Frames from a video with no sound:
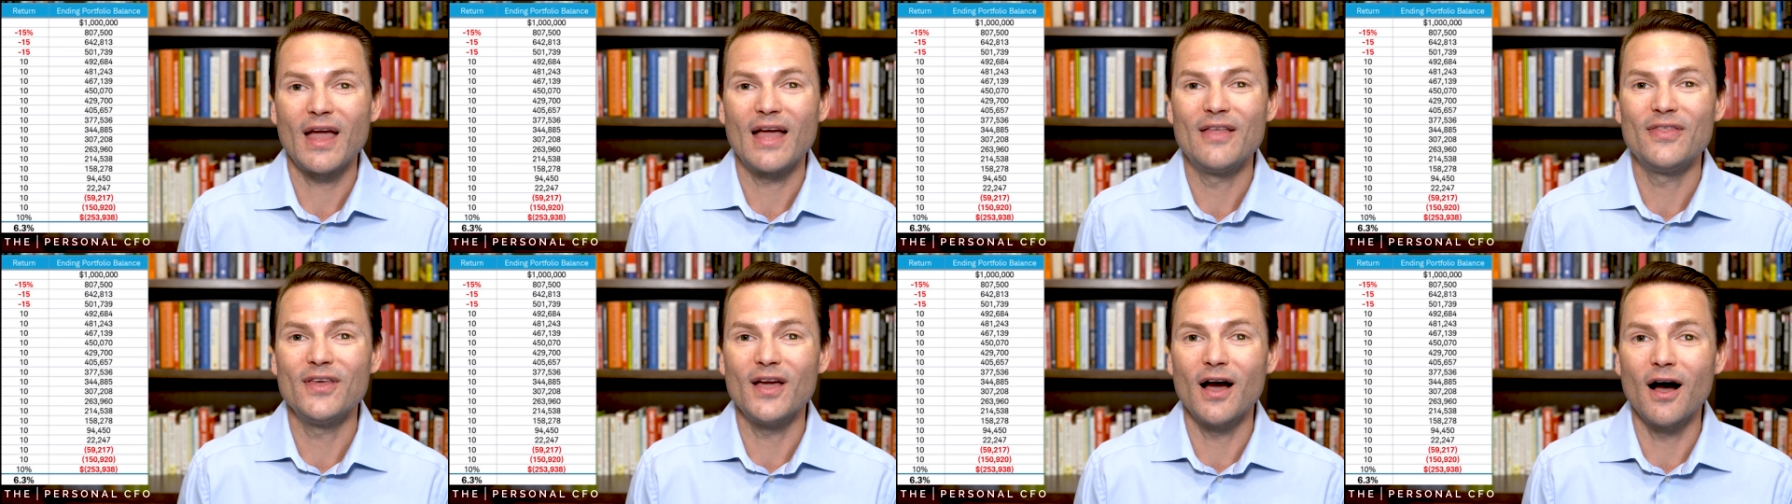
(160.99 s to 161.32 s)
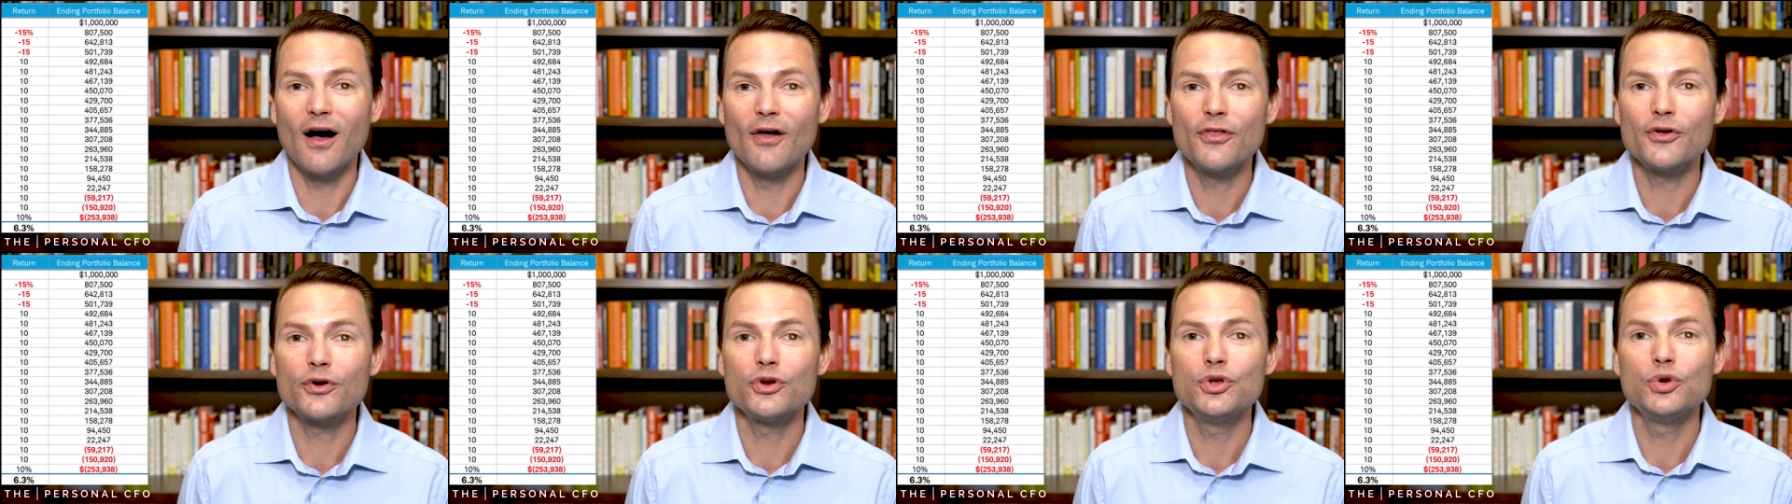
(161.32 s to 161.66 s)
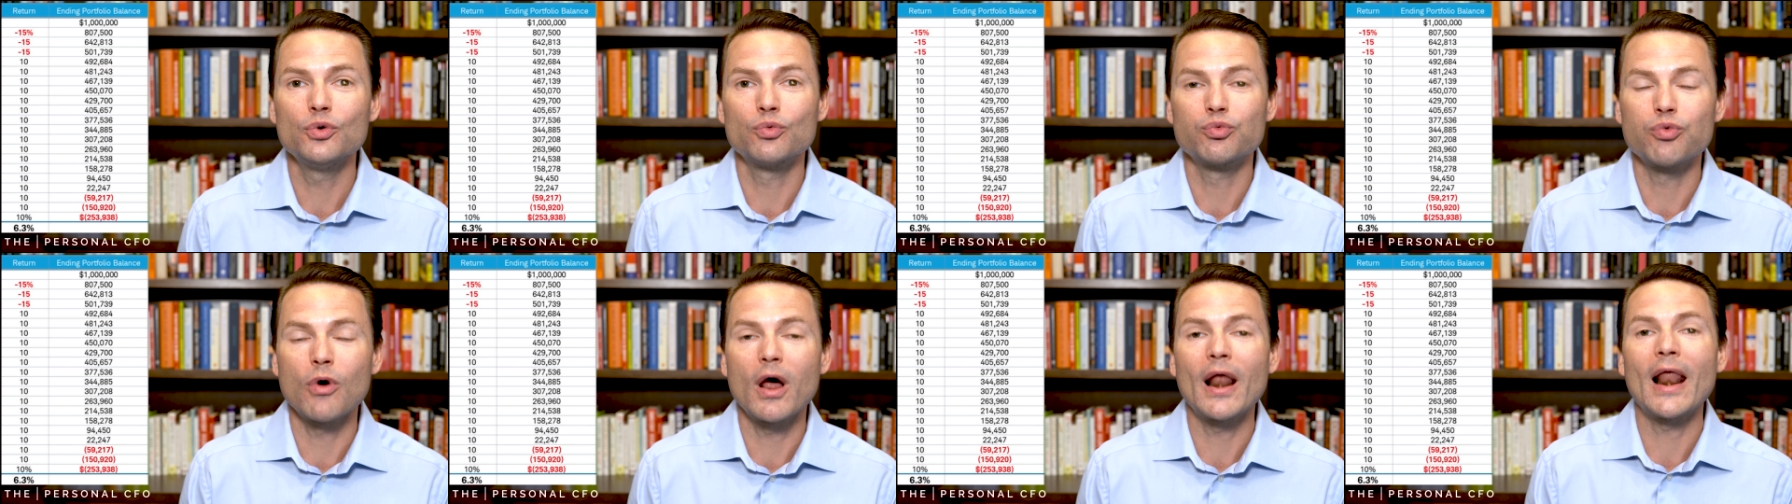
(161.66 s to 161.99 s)
and the other you
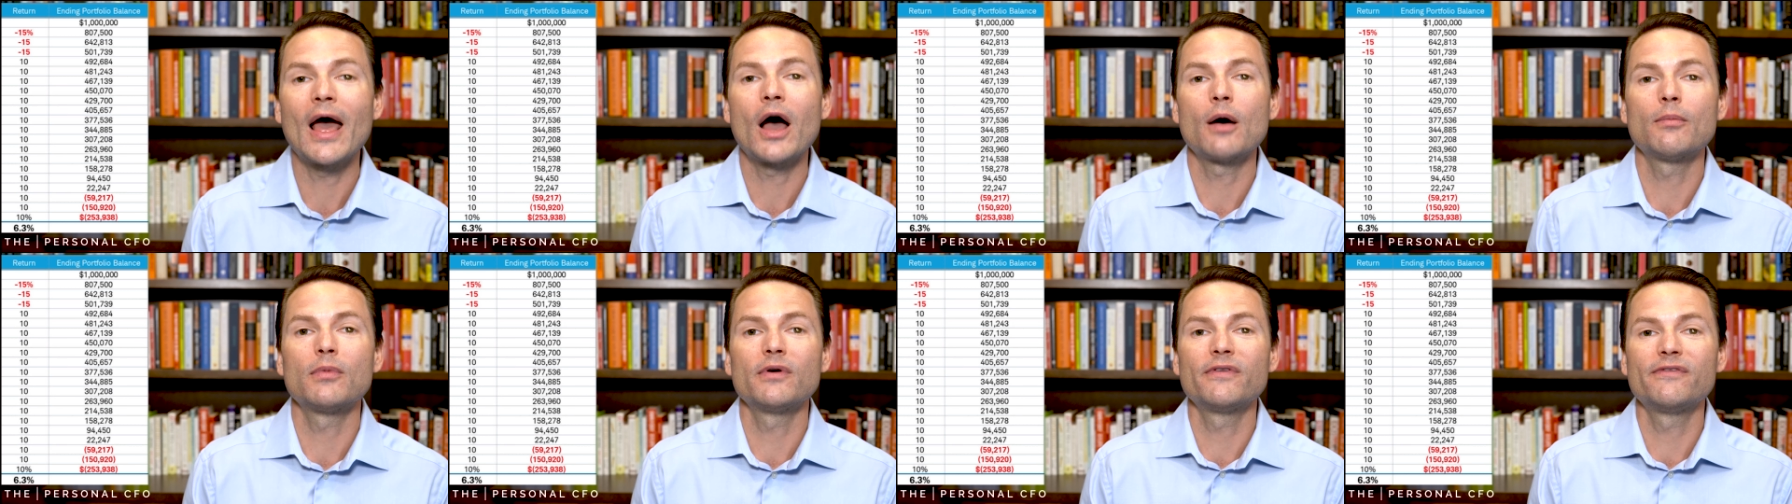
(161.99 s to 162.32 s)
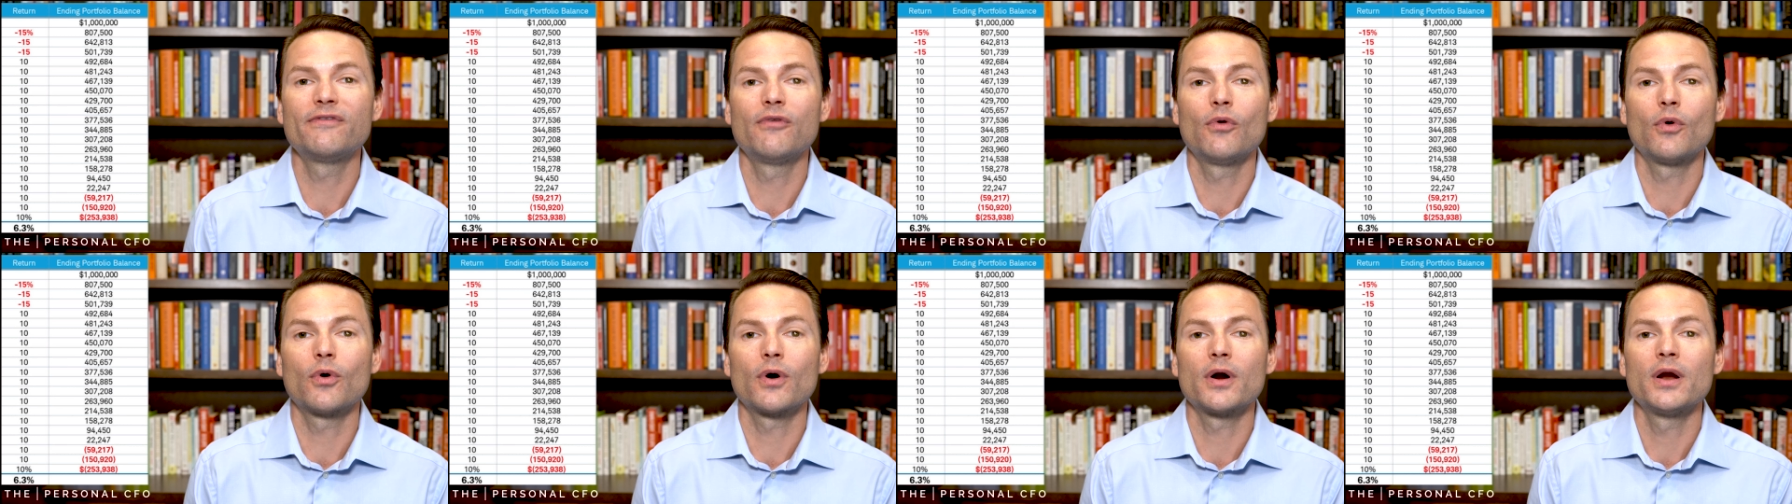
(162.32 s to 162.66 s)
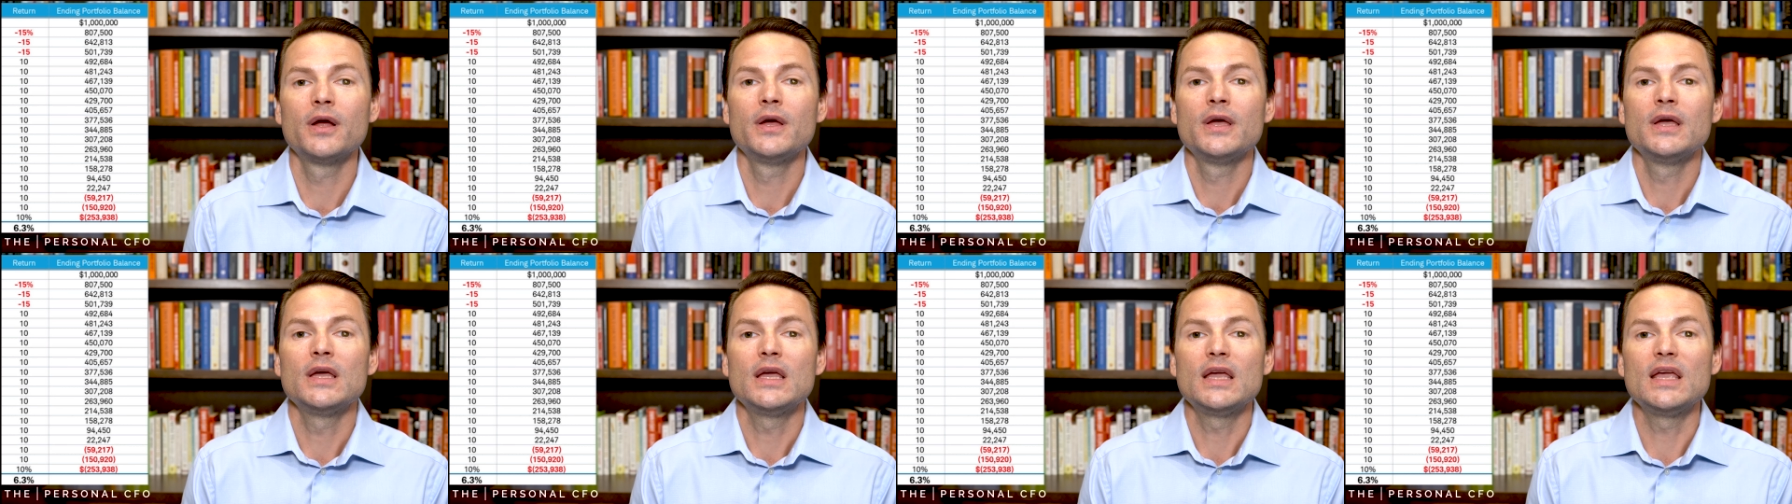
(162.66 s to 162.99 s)
run out before
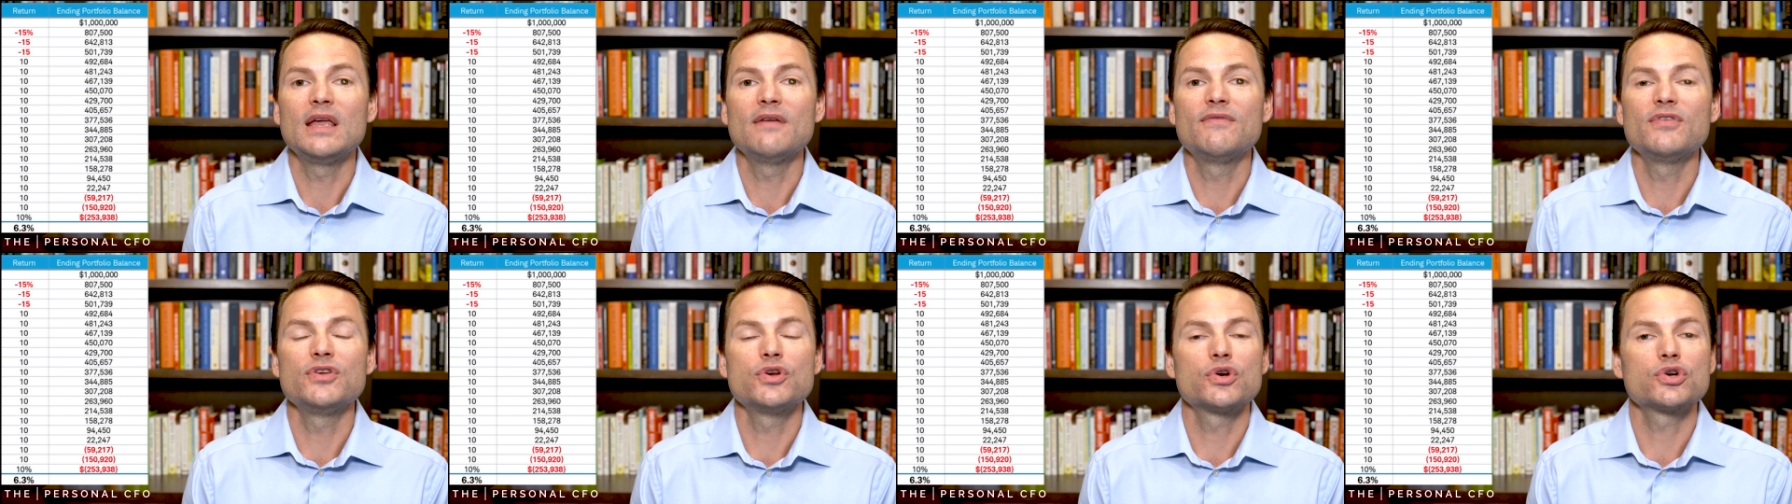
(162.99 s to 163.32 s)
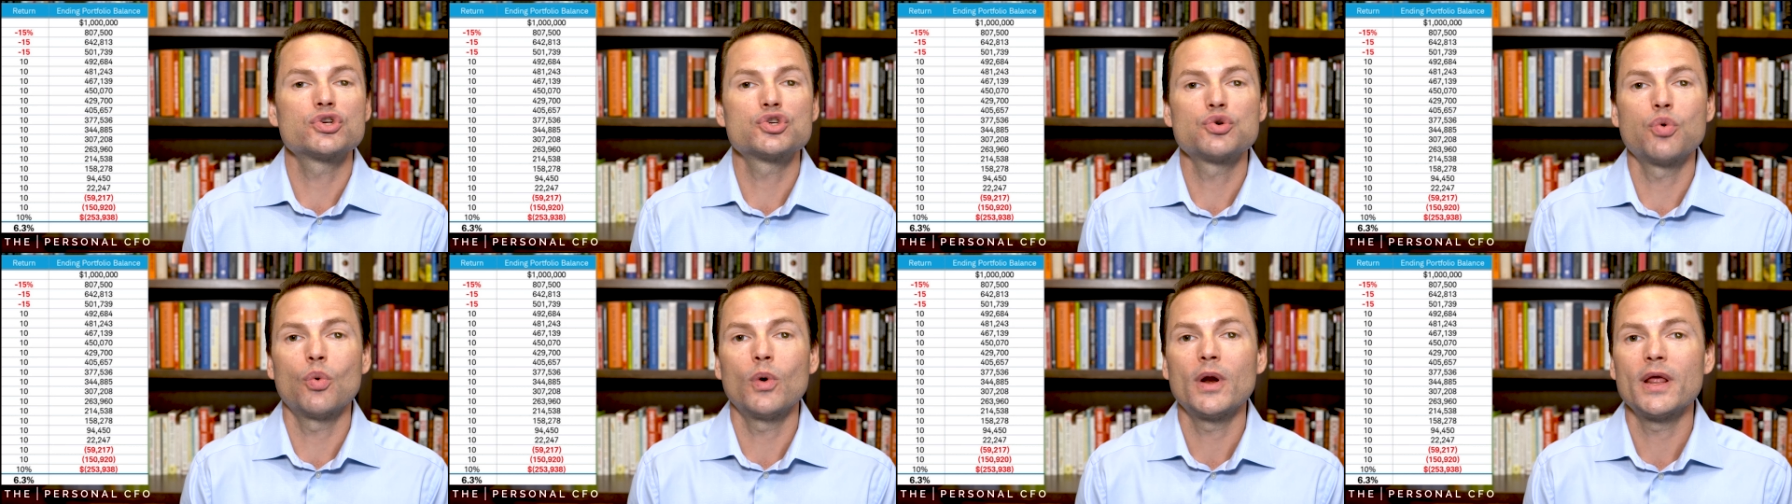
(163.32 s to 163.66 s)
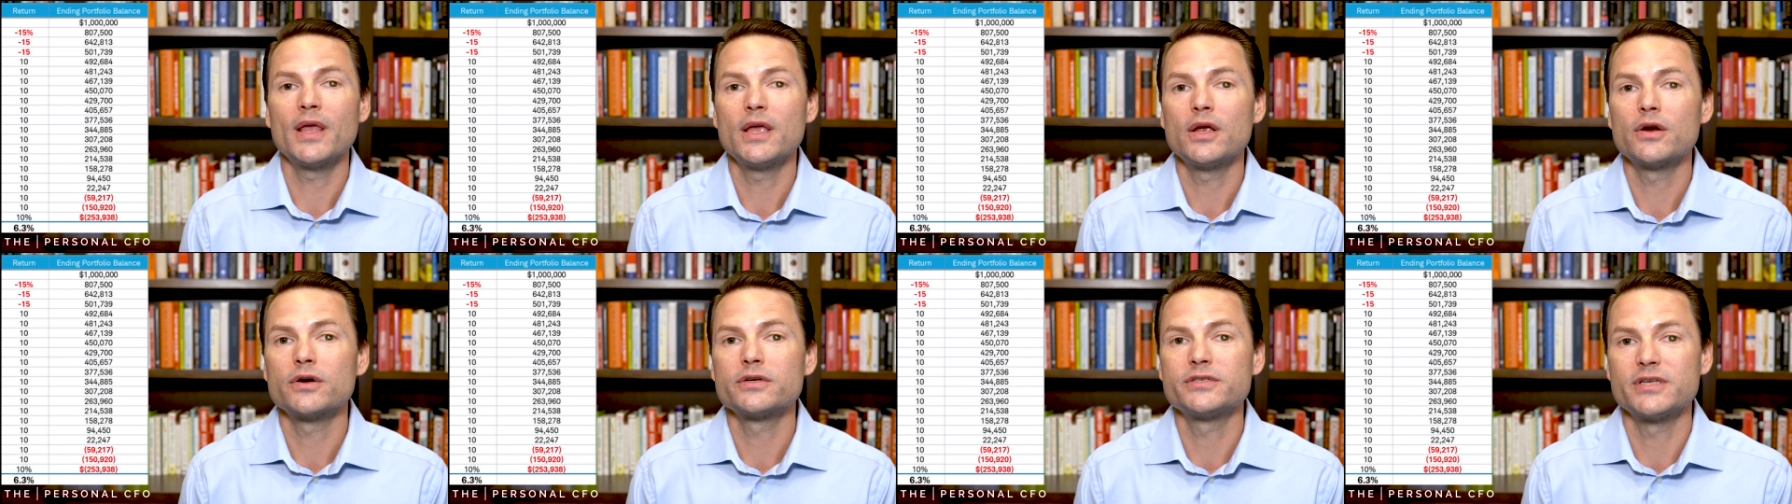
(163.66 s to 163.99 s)
even your 20
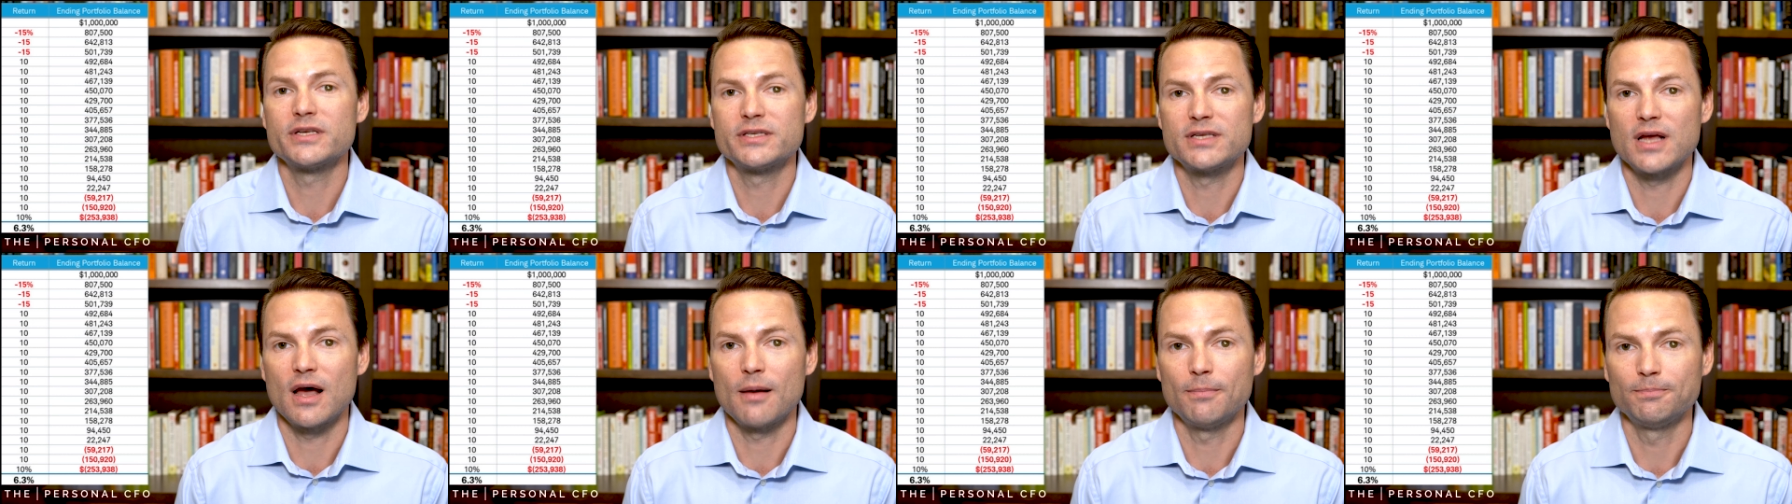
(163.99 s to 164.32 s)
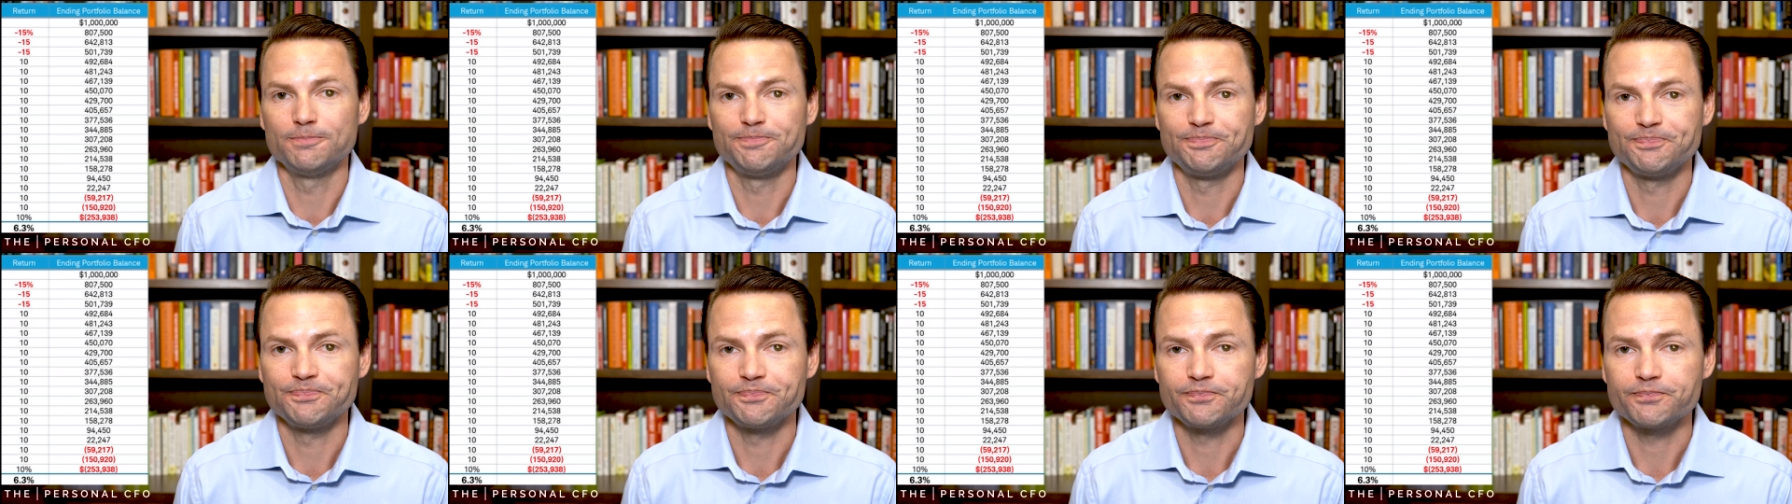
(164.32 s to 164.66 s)
years is up.